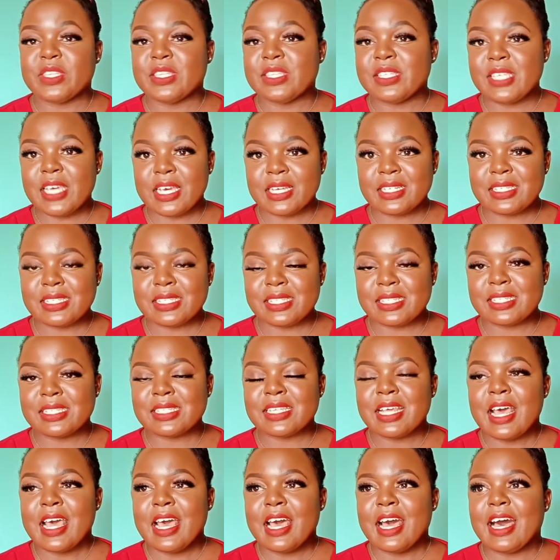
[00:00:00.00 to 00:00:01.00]
tests,
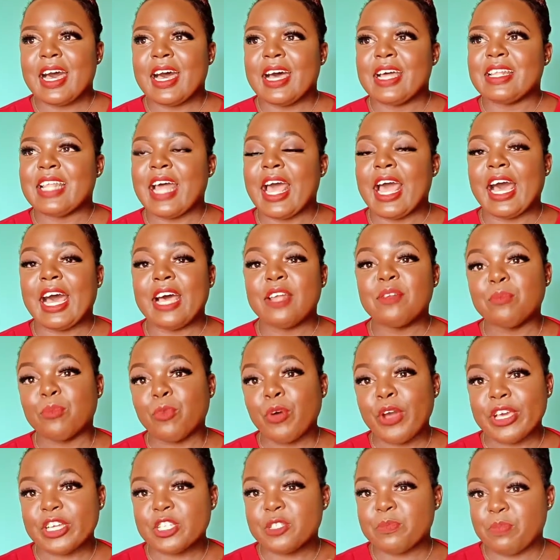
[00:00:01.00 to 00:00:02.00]
and I had
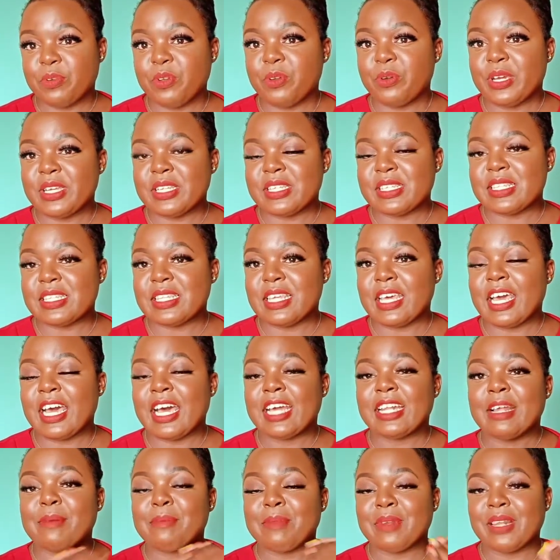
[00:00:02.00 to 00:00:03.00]
more experience there,
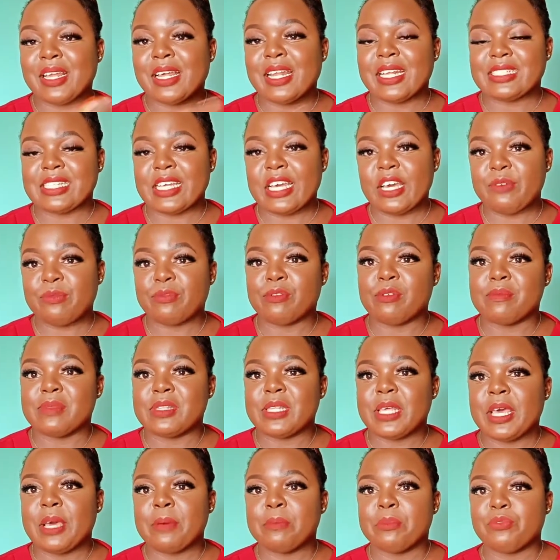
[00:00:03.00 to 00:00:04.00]
and I'm glad I started from
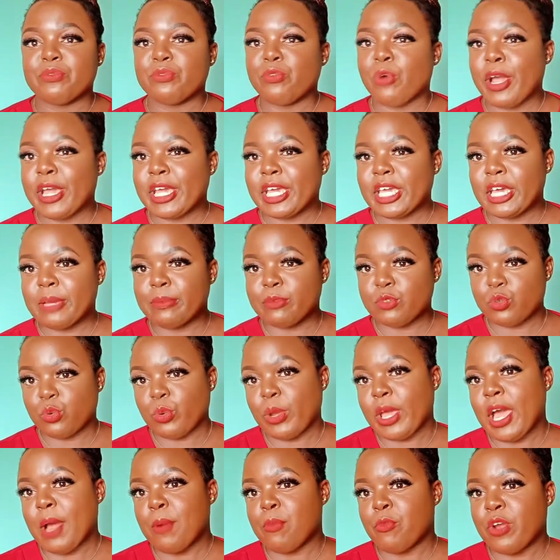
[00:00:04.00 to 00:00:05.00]
there before I came to
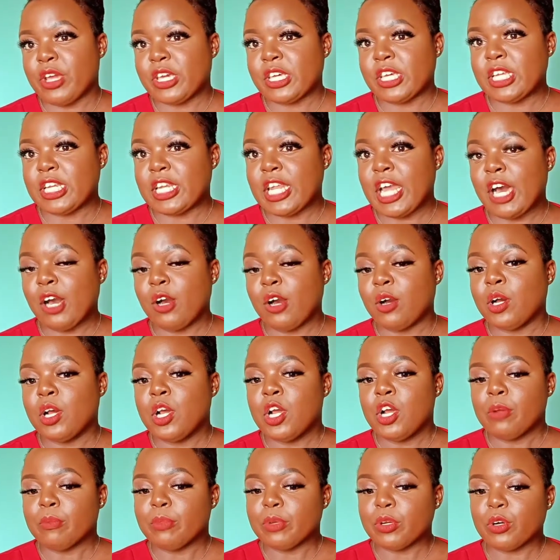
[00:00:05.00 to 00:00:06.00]
where I'm working now,
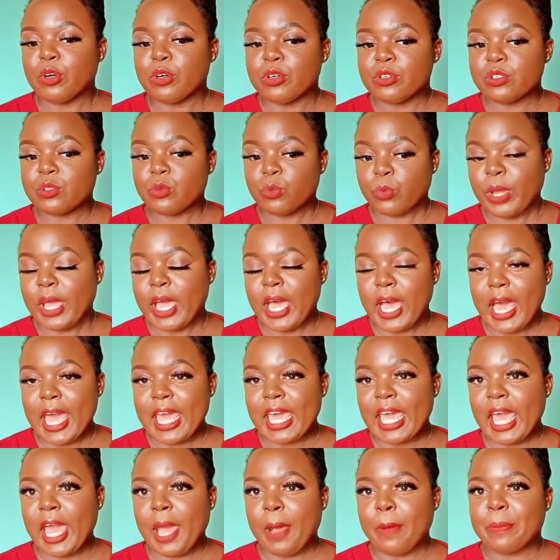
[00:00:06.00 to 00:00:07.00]
because where
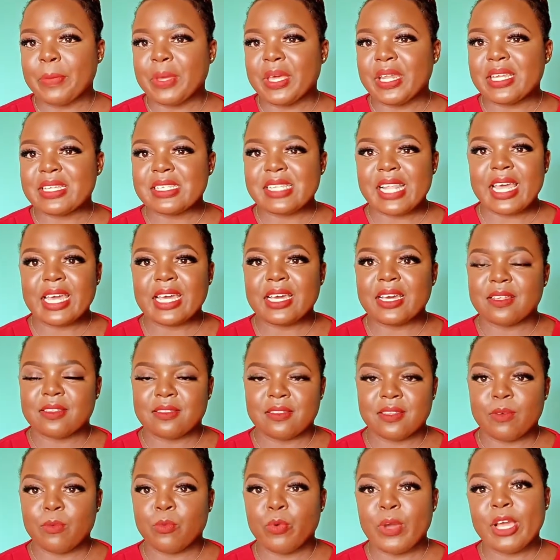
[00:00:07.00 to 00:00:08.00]
I am, it is like
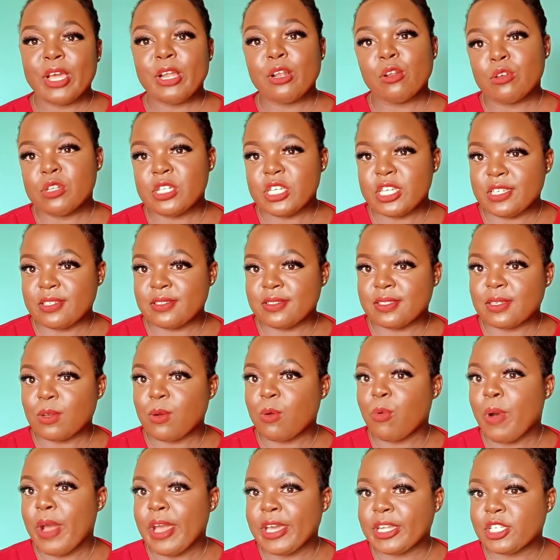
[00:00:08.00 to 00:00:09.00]
the workload is
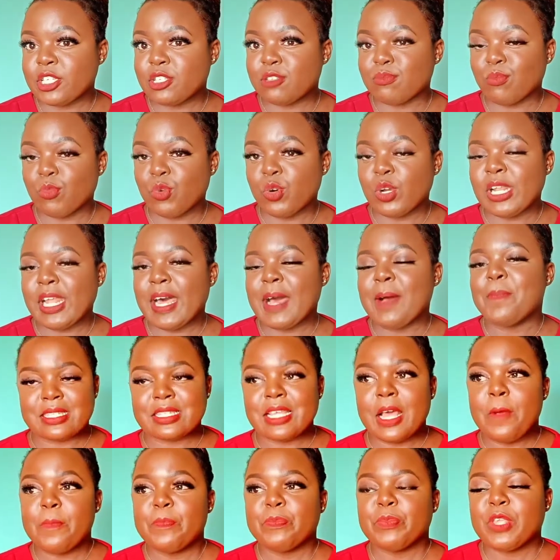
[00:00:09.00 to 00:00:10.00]
quite smaller.
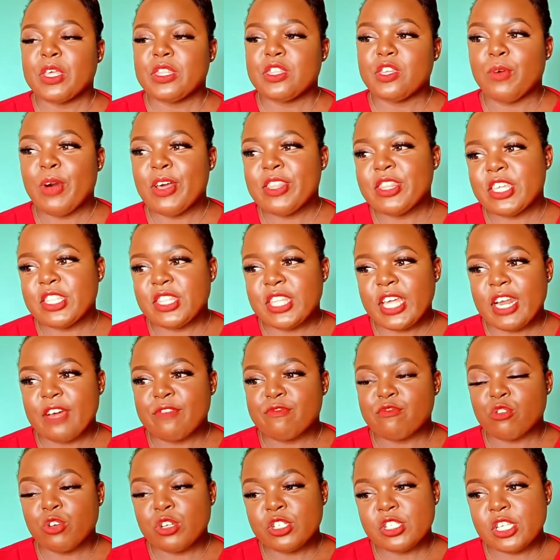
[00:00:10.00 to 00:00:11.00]
The one thing that I've
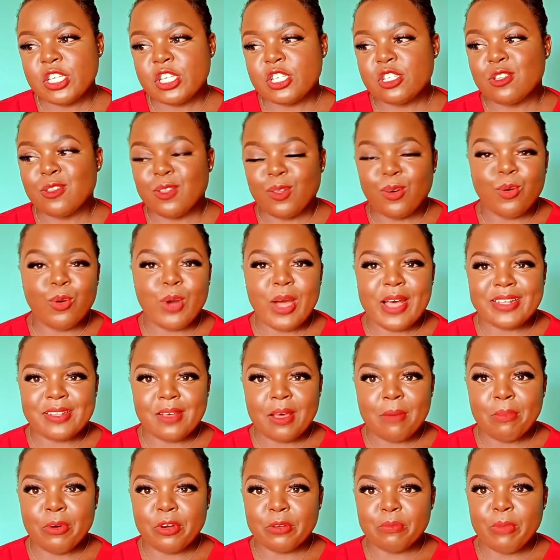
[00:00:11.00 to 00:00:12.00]
noticed though
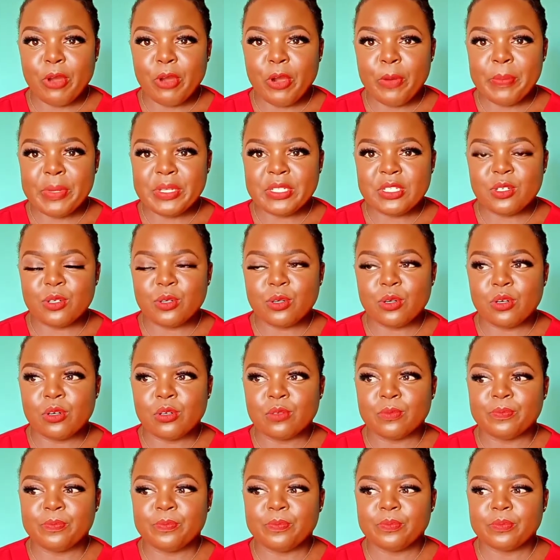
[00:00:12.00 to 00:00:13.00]
about biomedical